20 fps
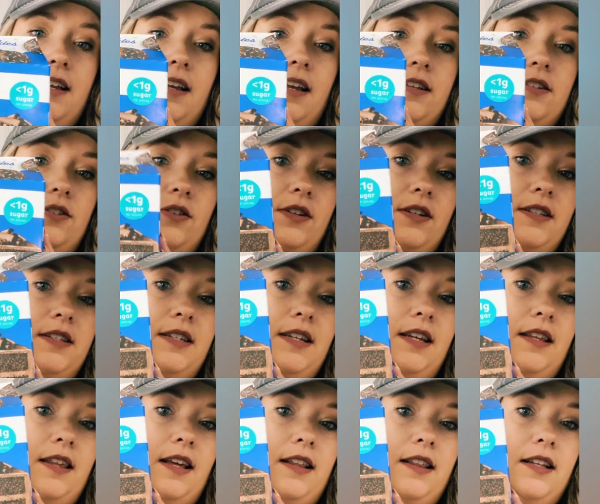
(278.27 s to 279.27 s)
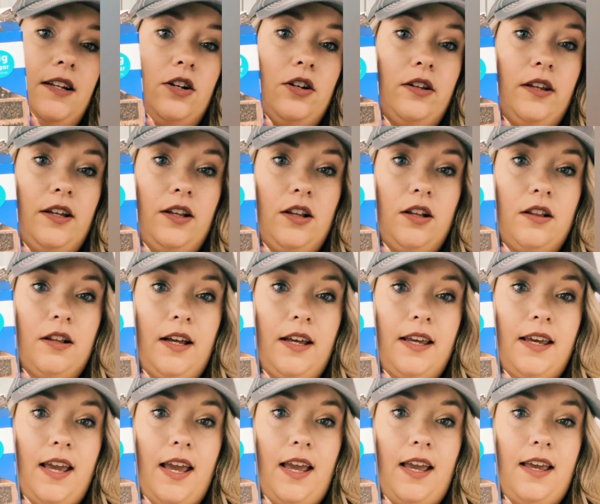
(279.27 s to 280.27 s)
As you can see, they literally look
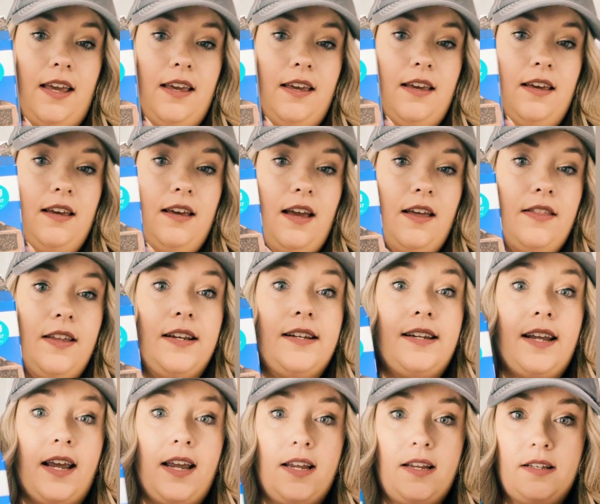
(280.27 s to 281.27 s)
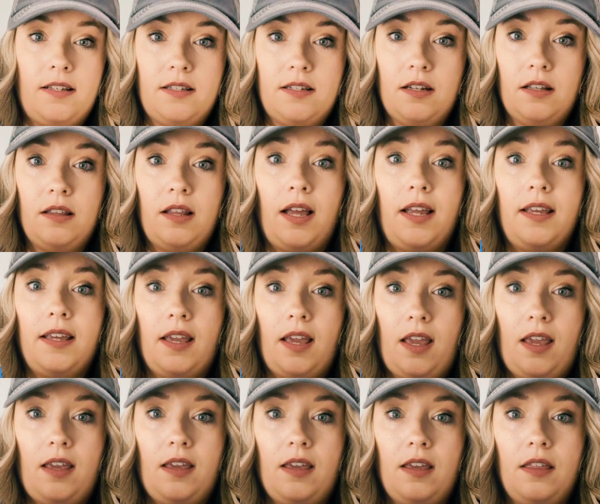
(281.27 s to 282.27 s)
like cake, and they taste like
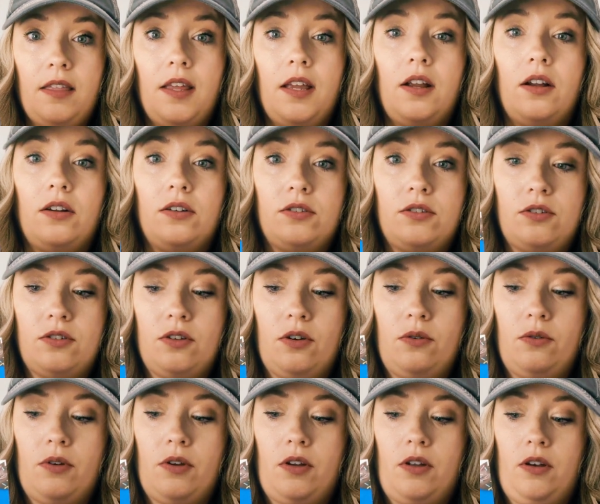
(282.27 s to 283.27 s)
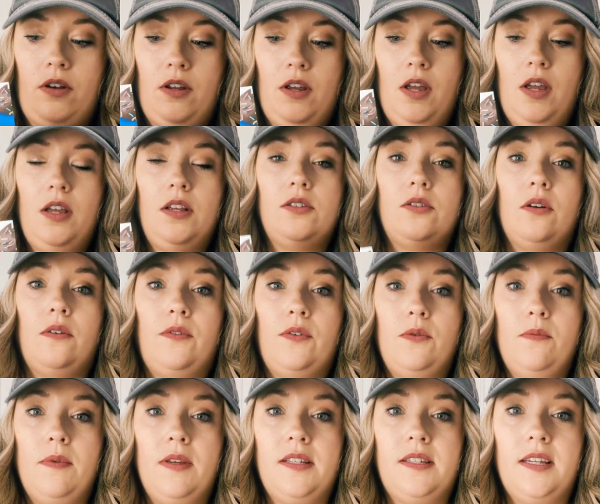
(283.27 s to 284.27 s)
cake. They are so good. So if you
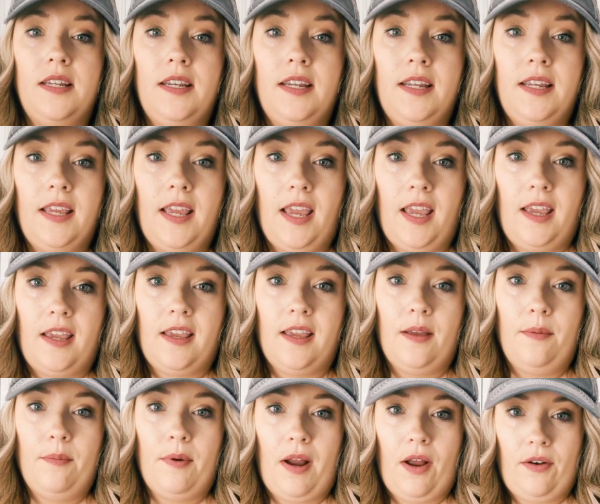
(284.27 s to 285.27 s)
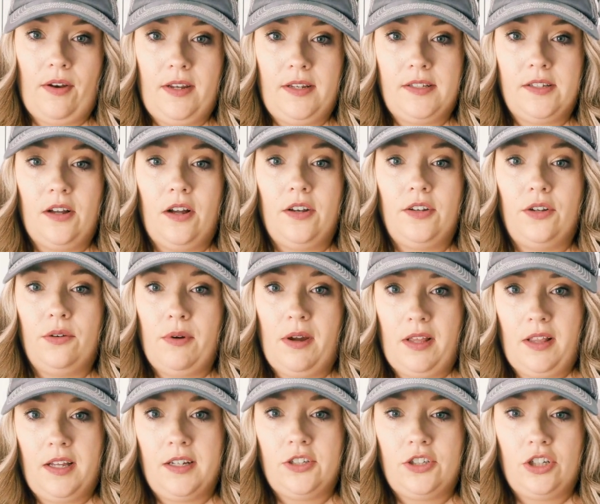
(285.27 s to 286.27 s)
miss eating cake and brownies on your weight
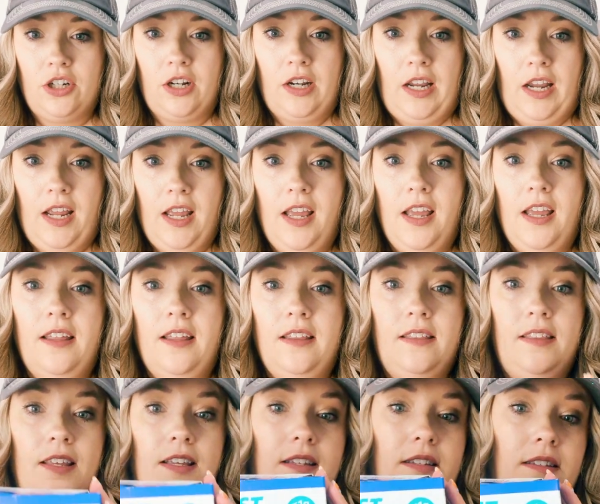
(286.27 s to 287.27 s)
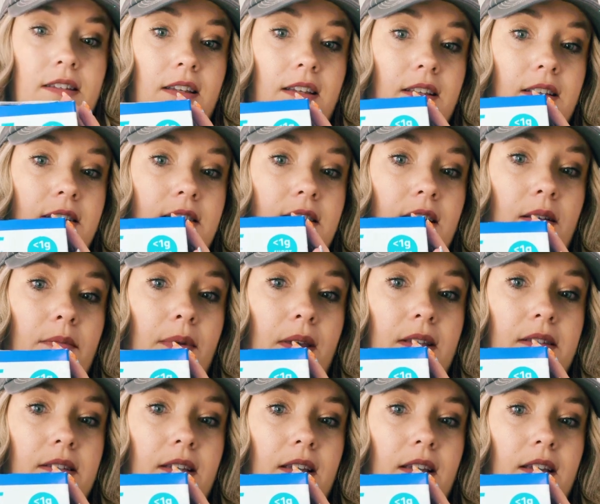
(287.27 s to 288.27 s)
loss journey, this is
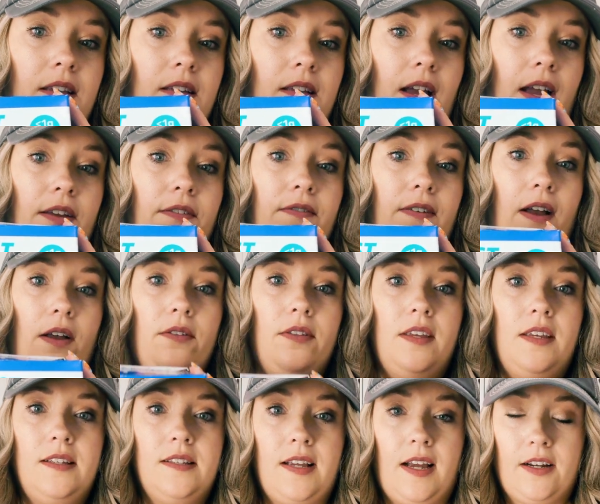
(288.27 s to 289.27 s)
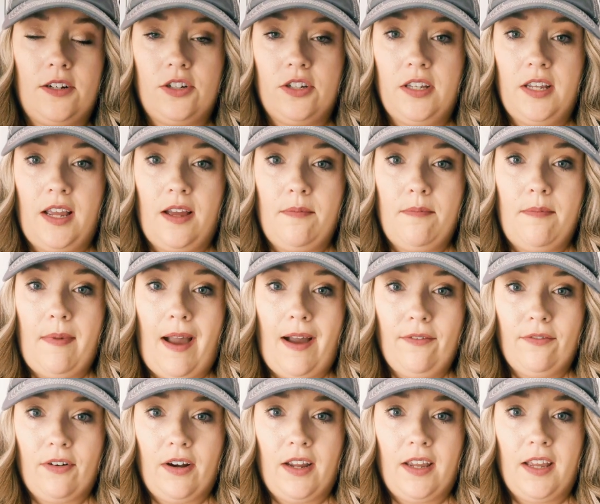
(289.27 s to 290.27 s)
amazing. I found these actually at
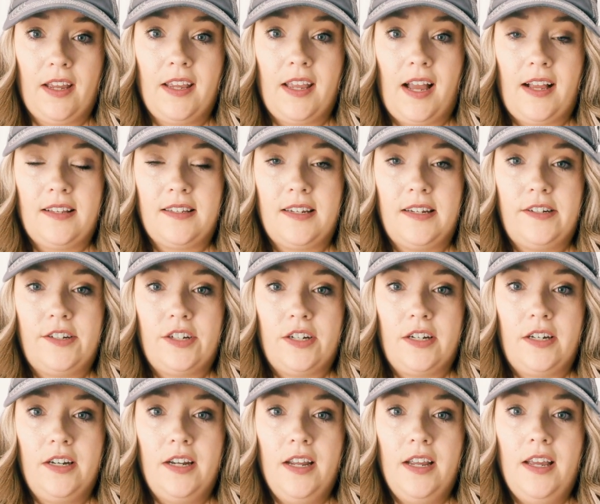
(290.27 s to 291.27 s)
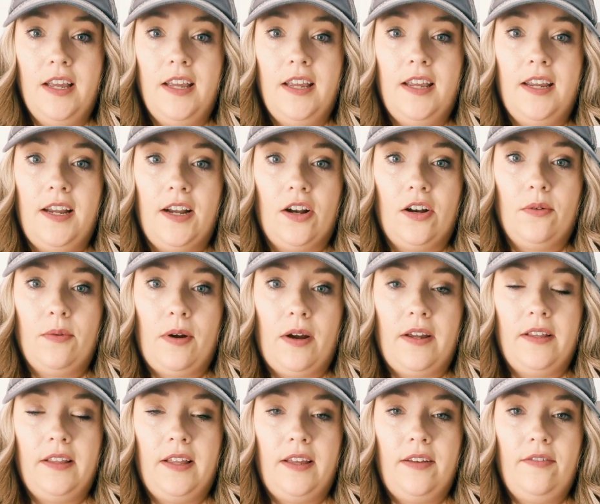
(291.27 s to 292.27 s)
Maverick, a gas station here where I
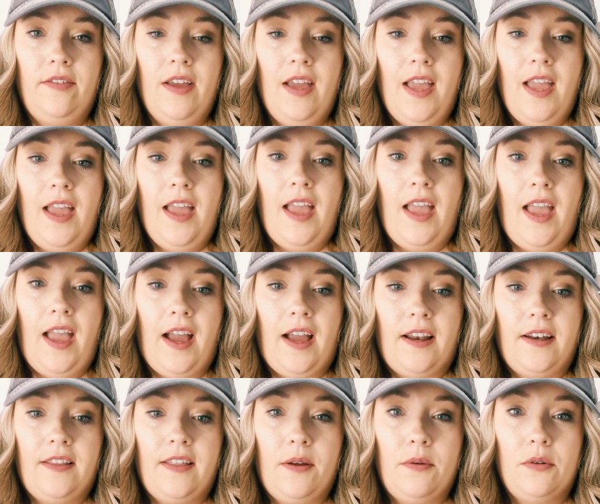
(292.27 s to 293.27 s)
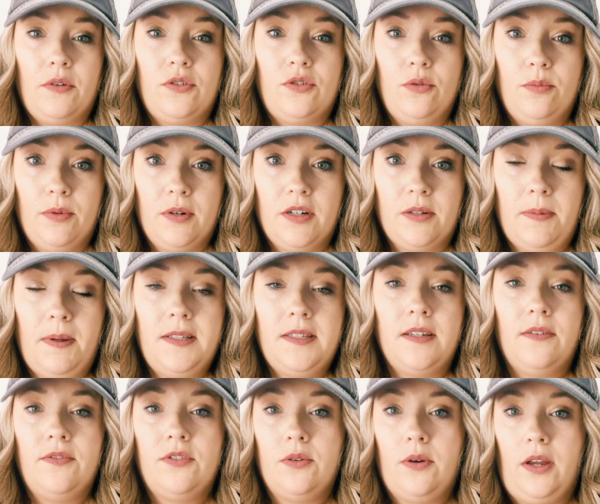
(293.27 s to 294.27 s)
live, and they were super
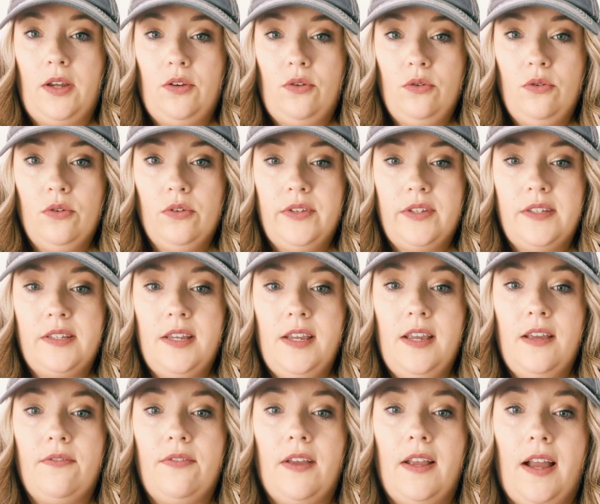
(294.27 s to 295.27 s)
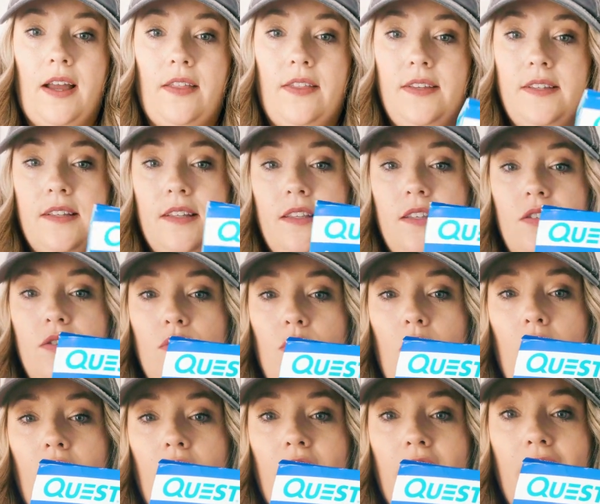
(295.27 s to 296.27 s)
expensive. So I Googled to see if they had these at the
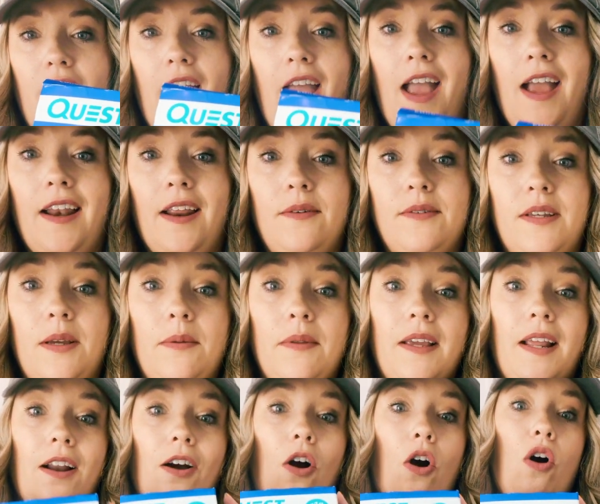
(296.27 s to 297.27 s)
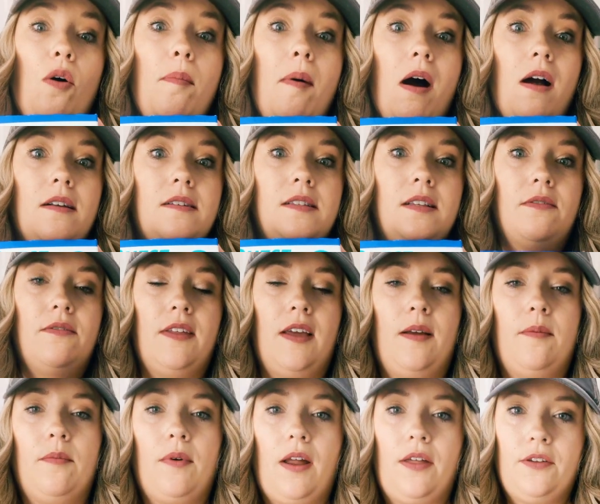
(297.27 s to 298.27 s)
store, and I was able to get a whole box of
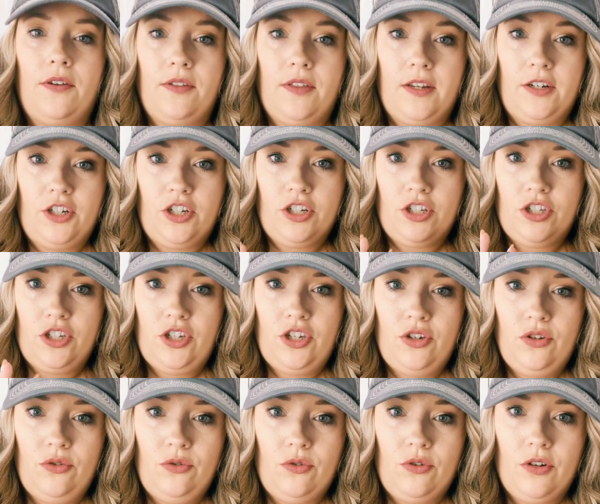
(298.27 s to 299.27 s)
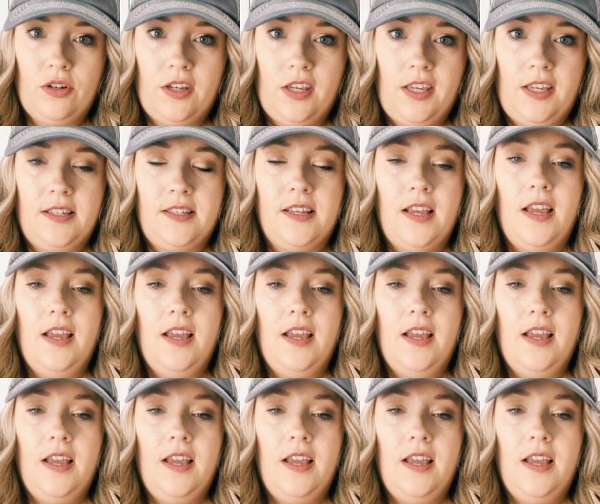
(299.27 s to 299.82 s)
them rather than just 2 cookies.